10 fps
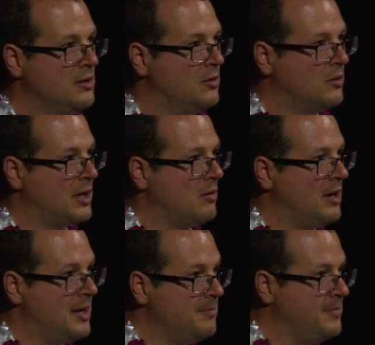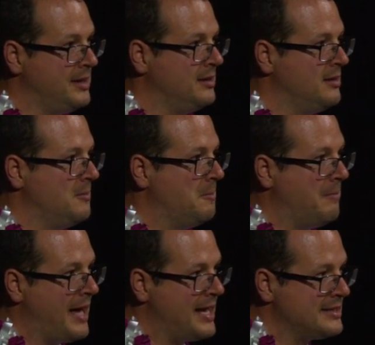or how lumpy
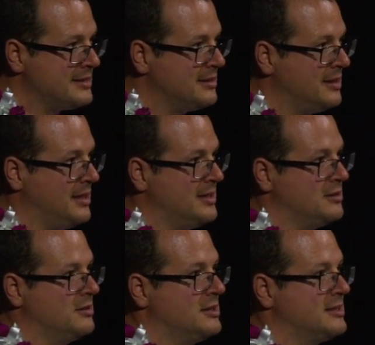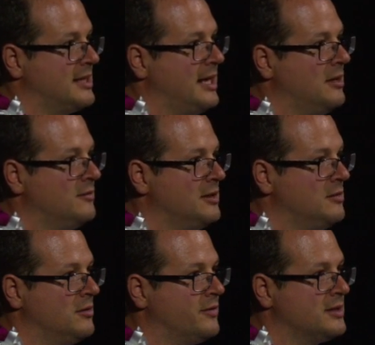mass is on the scale of the
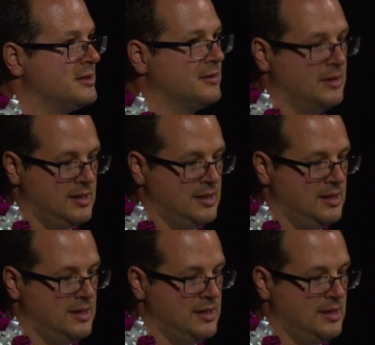universe.